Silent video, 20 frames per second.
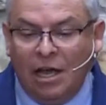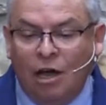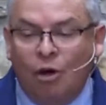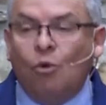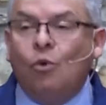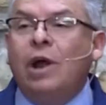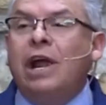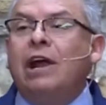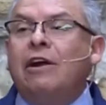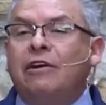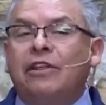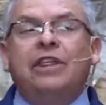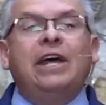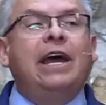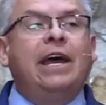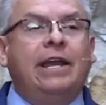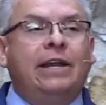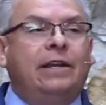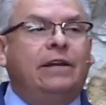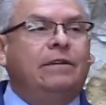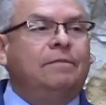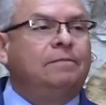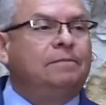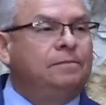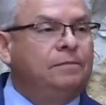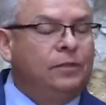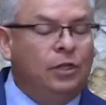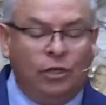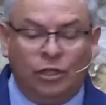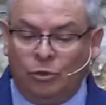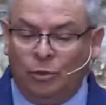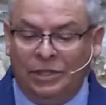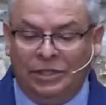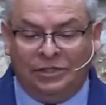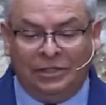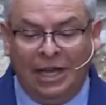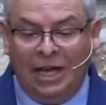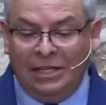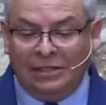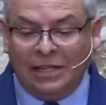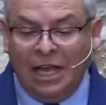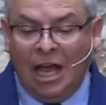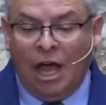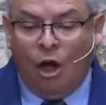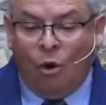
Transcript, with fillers: where then? Notice what he says.